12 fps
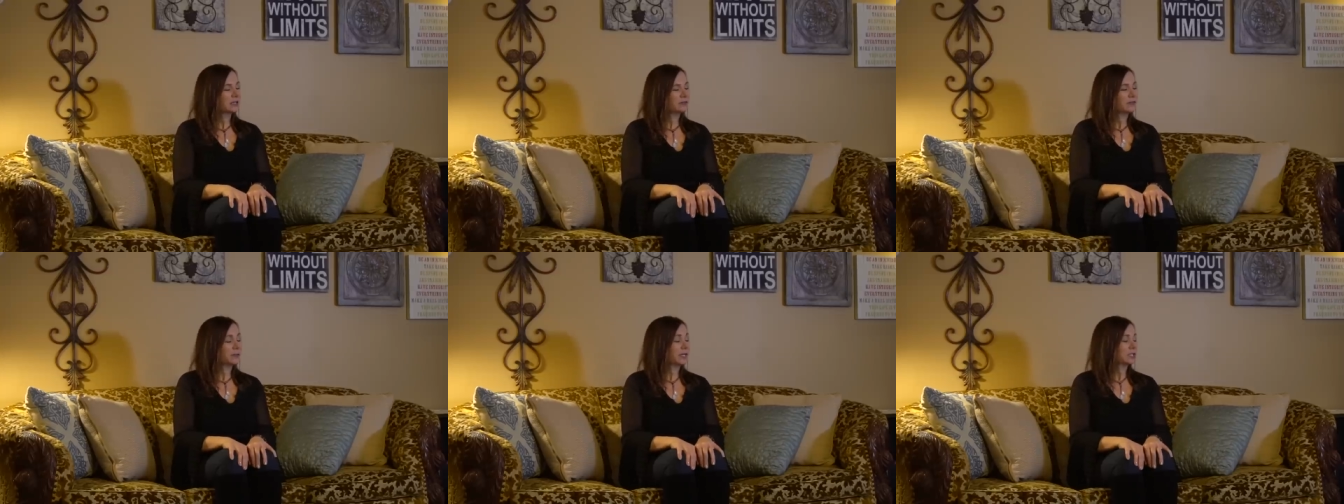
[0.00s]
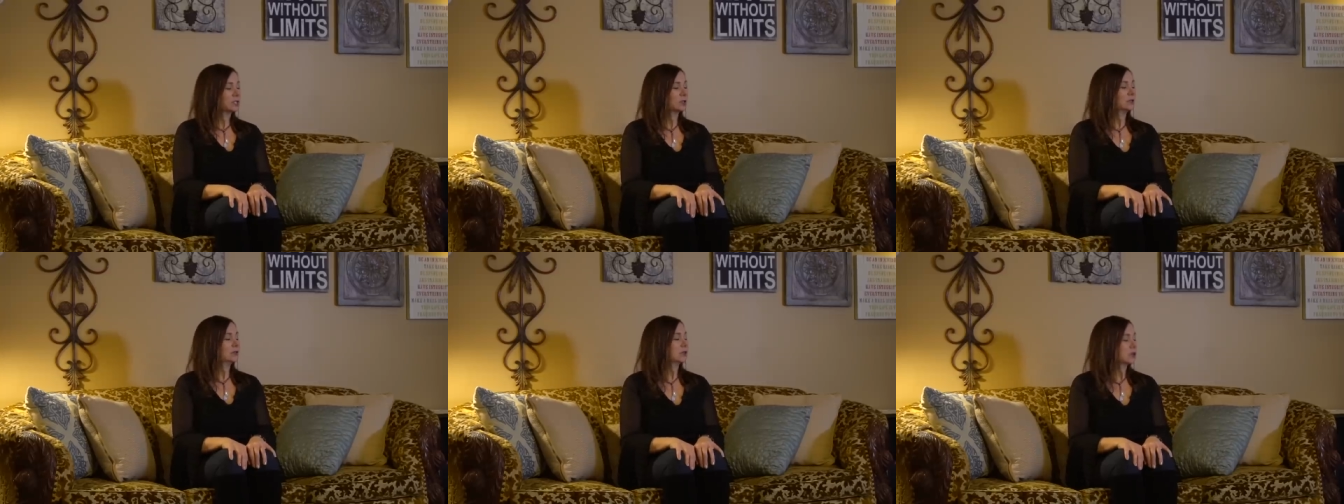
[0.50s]

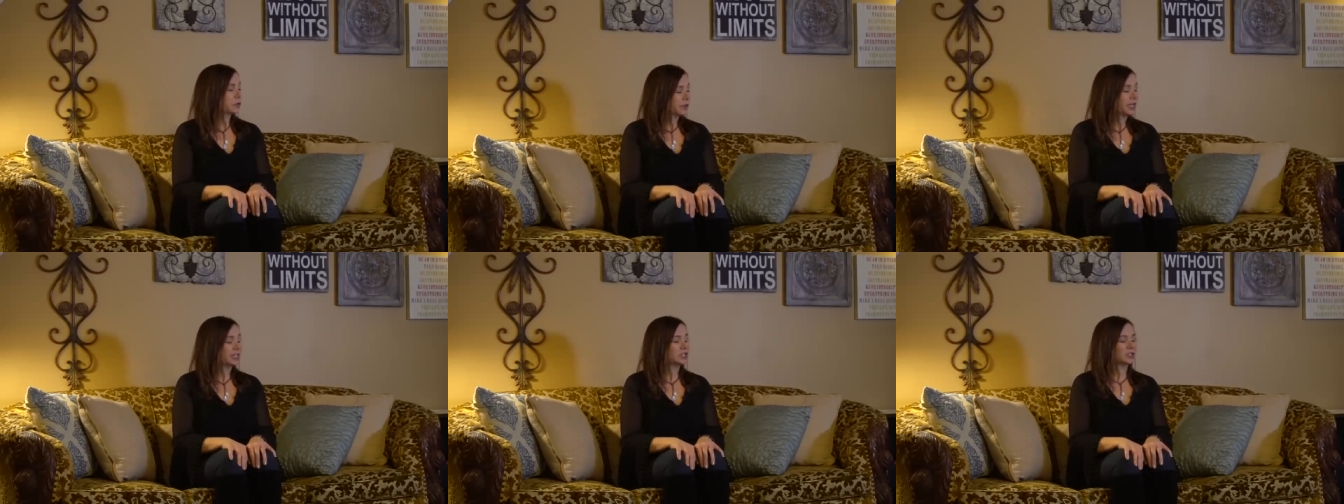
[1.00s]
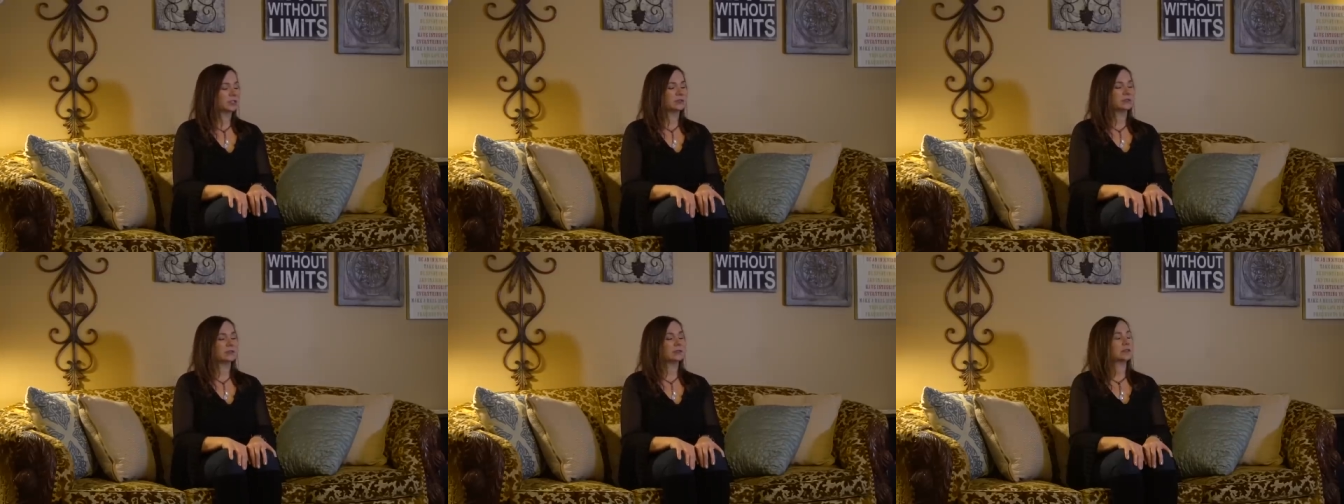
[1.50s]
information, the
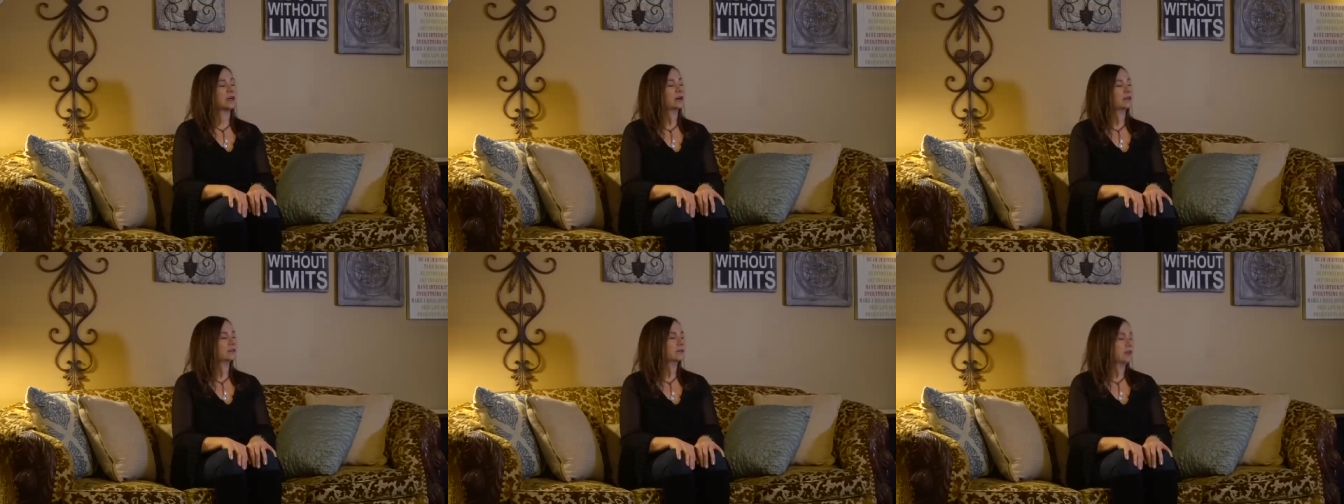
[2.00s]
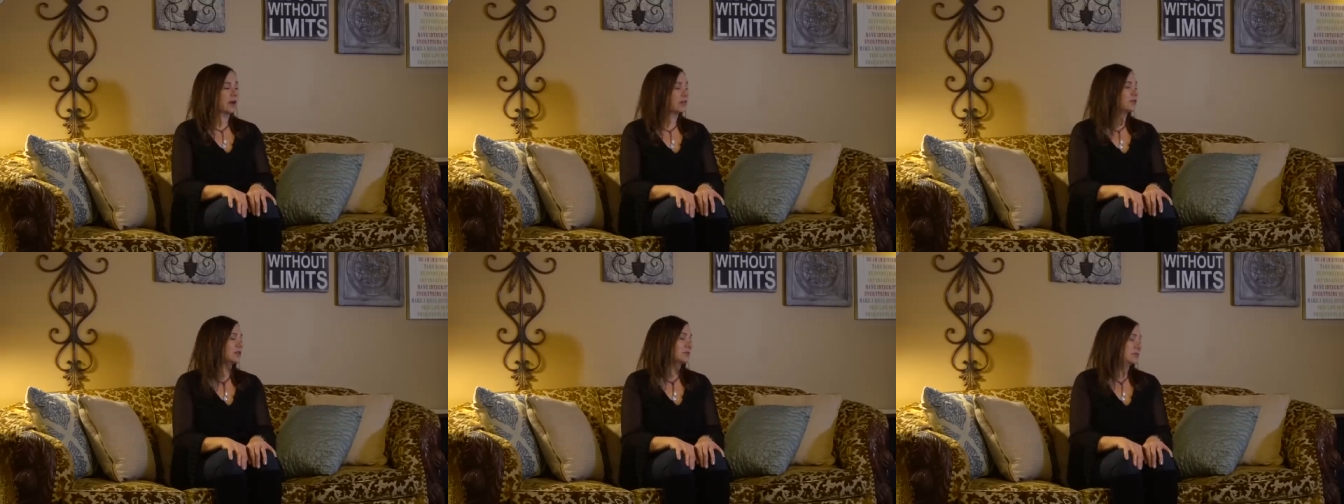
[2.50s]
creations of
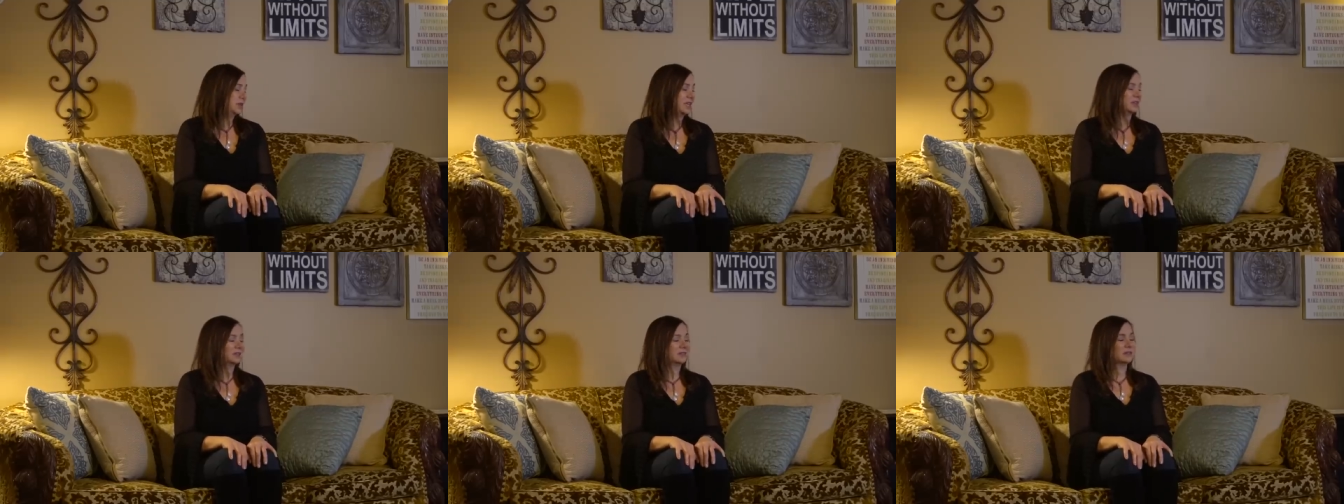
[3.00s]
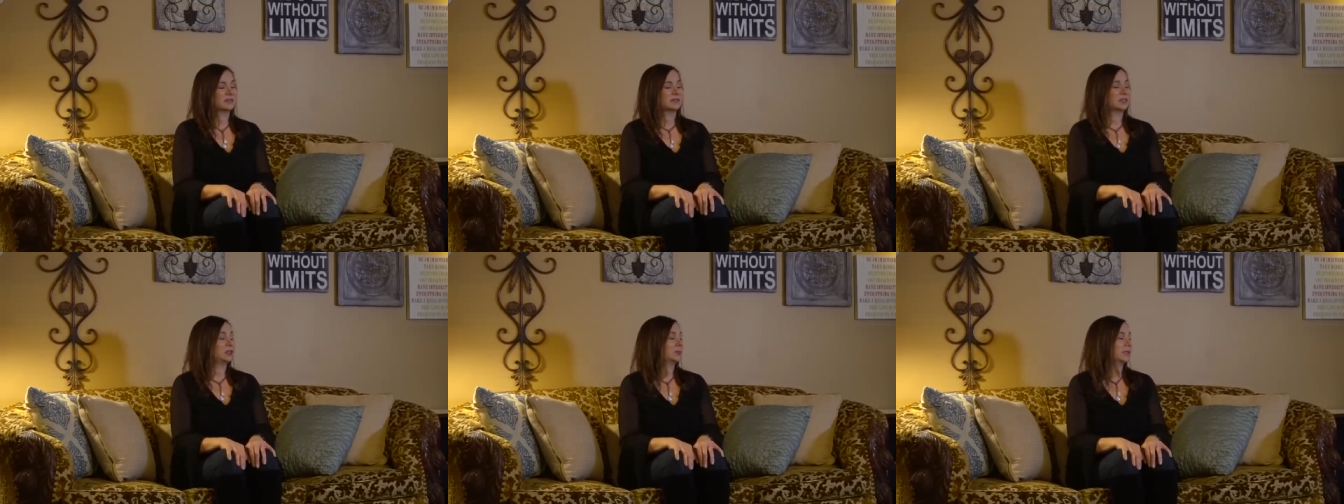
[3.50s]
other beings,
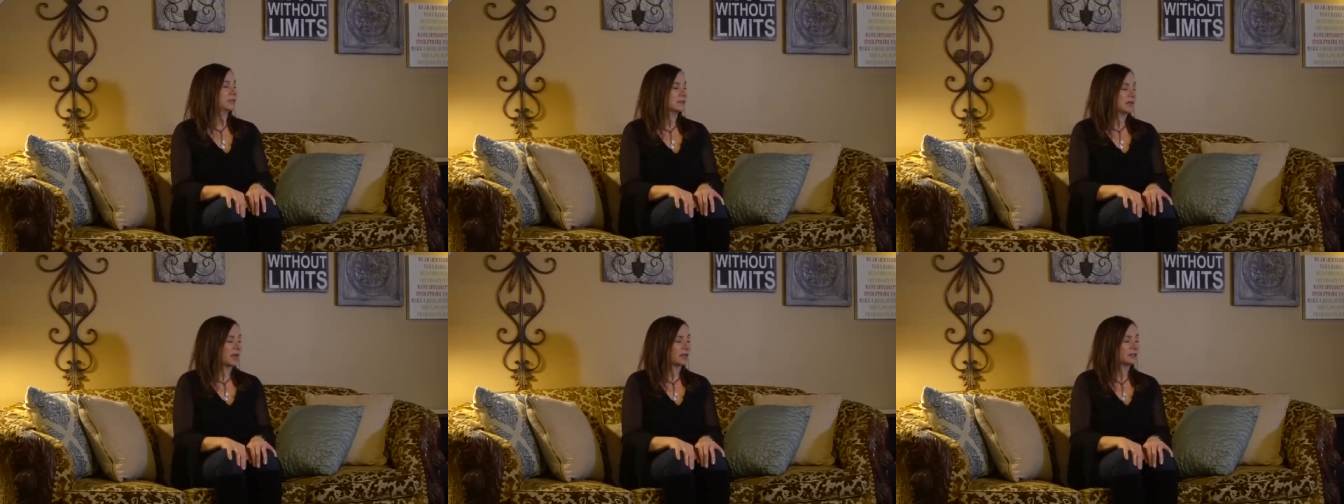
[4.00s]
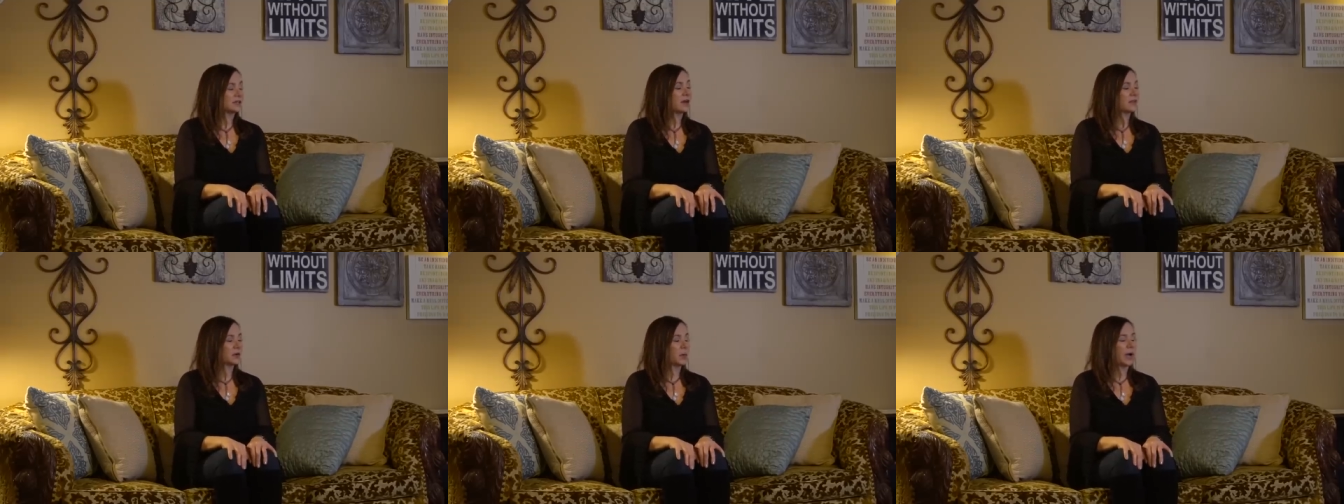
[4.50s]
humans and
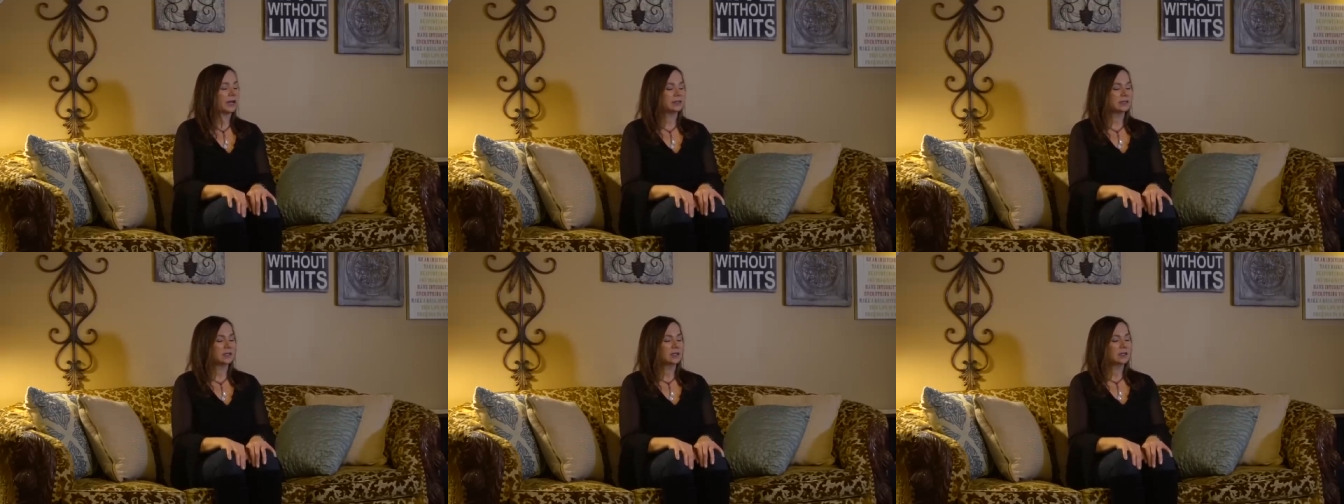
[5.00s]
otherwise,